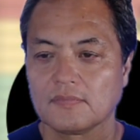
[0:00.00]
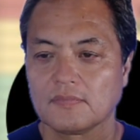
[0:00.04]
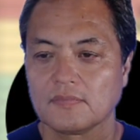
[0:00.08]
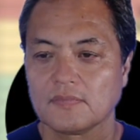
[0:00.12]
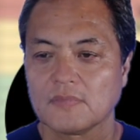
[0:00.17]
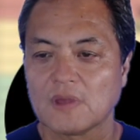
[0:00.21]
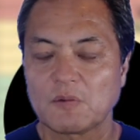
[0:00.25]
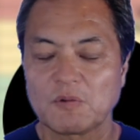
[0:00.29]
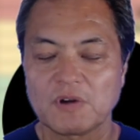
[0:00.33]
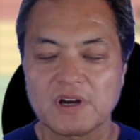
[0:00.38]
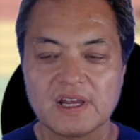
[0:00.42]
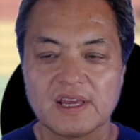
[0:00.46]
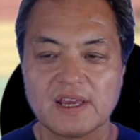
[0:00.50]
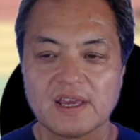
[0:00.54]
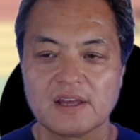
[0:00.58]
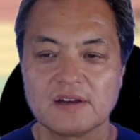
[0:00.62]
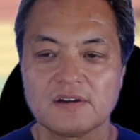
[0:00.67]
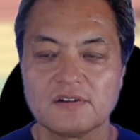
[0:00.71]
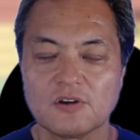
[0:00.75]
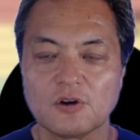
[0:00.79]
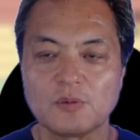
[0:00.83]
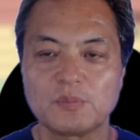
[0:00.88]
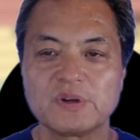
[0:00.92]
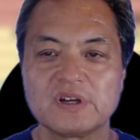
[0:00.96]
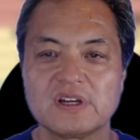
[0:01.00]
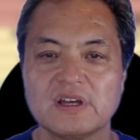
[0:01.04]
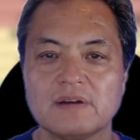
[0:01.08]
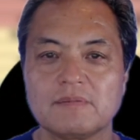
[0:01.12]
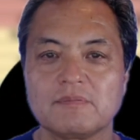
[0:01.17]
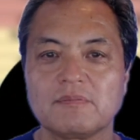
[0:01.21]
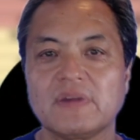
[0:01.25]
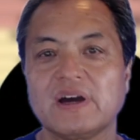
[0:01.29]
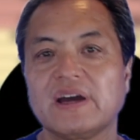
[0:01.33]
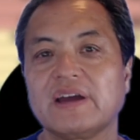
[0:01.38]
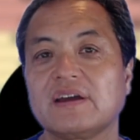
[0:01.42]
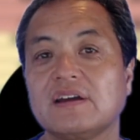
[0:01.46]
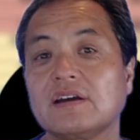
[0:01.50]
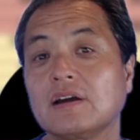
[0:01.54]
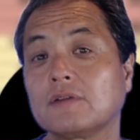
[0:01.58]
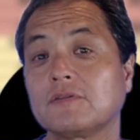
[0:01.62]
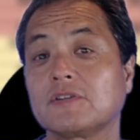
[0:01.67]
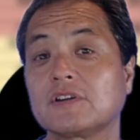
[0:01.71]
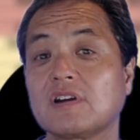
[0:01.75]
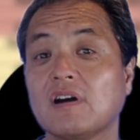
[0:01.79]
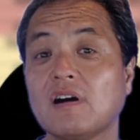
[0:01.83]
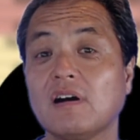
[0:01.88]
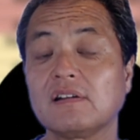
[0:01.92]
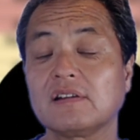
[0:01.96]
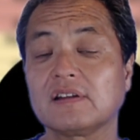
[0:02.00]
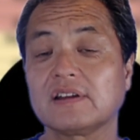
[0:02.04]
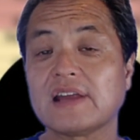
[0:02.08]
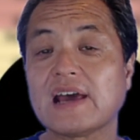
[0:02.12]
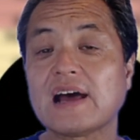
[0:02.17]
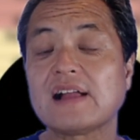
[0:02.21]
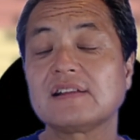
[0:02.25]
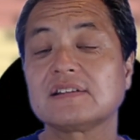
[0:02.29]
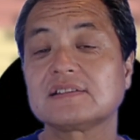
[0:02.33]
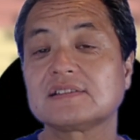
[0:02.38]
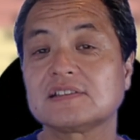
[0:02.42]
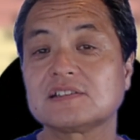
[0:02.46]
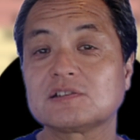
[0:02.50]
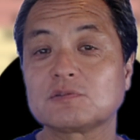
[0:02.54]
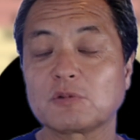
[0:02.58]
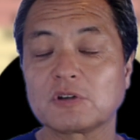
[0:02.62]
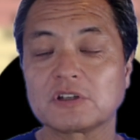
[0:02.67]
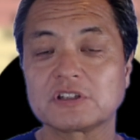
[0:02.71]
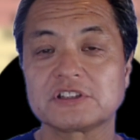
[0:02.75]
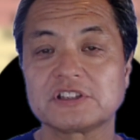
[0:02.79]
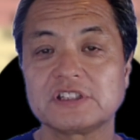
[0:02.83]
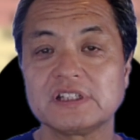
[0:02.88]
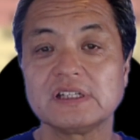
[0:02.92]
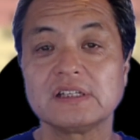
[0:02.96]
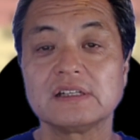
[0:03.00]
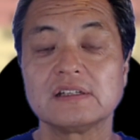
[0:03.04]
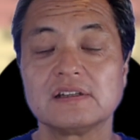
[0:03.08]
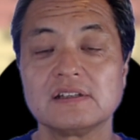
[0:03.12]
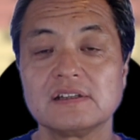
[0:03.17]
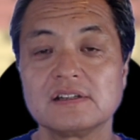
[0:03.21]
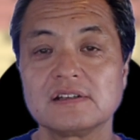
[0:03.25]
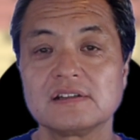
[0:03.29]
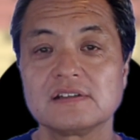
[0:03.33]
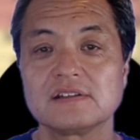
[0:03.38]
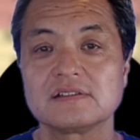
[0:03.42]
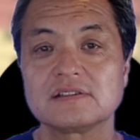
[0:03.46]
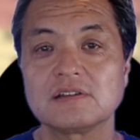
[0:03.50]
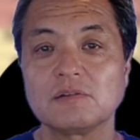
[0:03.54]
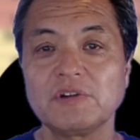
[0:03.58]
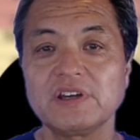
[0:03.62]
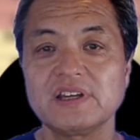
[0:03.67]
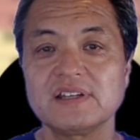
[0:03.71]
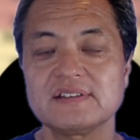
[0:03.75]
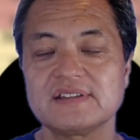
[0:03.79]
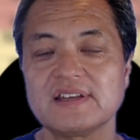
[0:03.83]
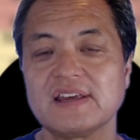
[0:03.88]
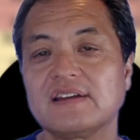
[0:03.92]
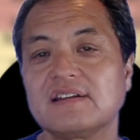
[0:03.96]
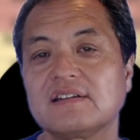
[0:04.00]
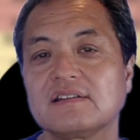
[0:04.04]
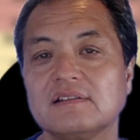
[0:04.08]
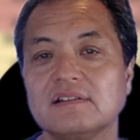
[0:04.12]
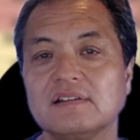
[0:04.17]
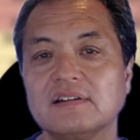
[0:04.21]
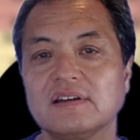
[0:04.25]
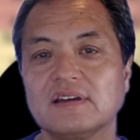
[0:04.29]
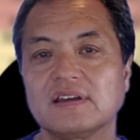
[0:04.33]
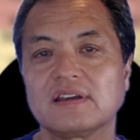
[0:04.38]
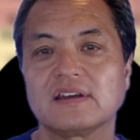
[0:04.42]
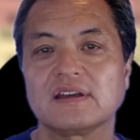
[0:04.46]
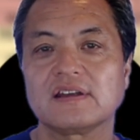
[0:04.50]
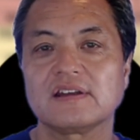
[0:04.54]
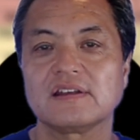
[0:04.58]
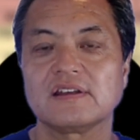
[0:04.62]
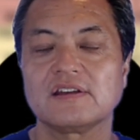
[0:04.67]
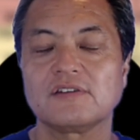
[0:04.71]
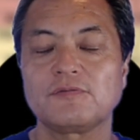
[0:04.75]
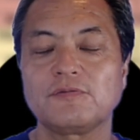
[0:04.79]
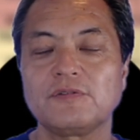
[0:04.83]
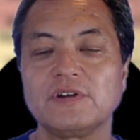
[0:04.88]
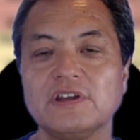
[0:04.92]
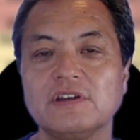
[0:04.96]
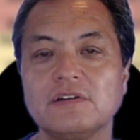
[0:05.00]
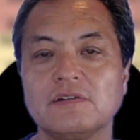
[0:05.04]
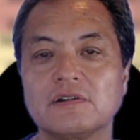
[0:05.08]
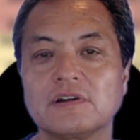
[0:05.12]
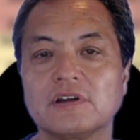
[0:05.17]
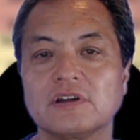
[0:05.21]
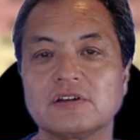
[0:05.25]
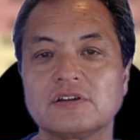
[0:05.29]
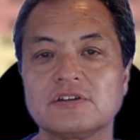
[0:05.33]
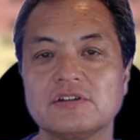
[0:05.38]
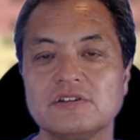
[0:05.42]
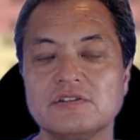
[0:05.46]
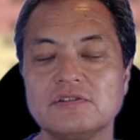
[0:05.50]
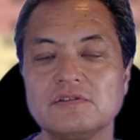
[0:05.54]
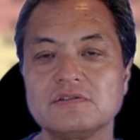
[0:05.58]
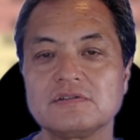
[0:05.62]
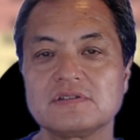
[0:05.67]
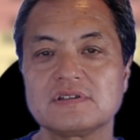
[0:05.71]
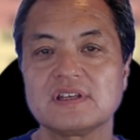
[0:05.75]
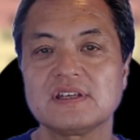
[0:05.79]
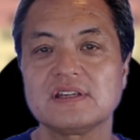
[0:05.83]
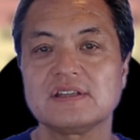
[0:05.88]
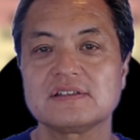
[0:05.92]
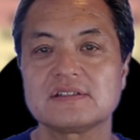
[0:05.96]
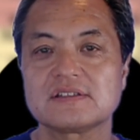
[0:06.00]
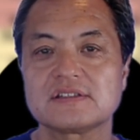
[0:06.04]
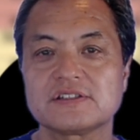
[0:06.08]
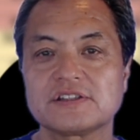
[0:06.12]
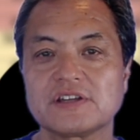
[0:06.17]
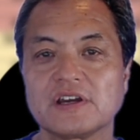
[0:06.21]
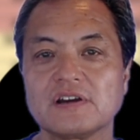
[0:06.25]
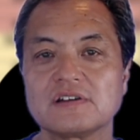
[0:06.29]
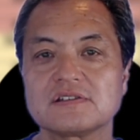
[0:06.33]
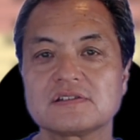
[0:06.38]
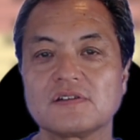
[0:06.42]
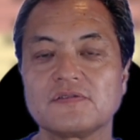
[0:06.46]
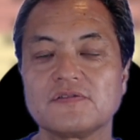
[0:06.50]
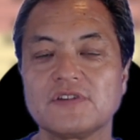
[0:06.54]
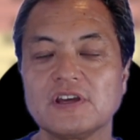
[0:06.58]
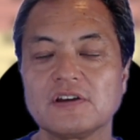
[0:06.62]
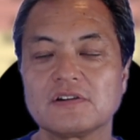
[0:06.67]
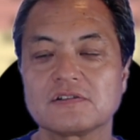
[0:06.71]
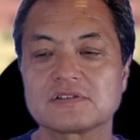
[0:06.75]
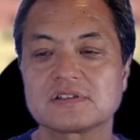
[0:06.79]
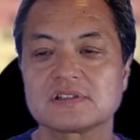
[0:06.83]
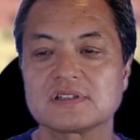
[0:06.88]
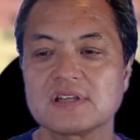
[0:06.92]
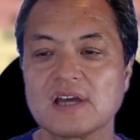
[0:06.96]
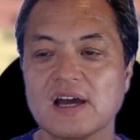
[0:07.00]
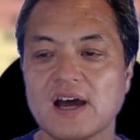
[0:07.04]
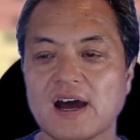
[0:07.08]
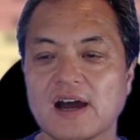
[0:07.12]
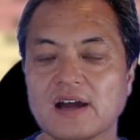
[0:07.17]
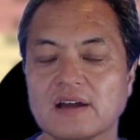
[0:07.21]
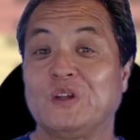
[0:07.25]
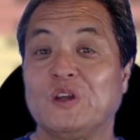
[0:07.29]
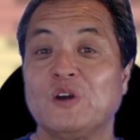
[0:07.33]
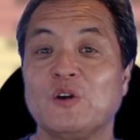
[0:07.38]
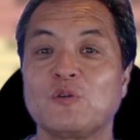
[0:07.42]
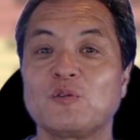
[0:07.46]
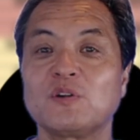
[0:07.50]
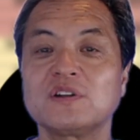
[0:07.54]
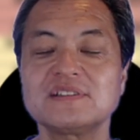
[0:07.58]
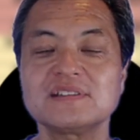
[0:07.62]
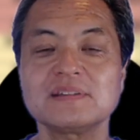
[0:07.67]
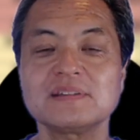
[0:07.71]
I went ahead and opened up my covered call analysis worksheet so we can take a look at, if we were to use these shares of NIO stock, what's the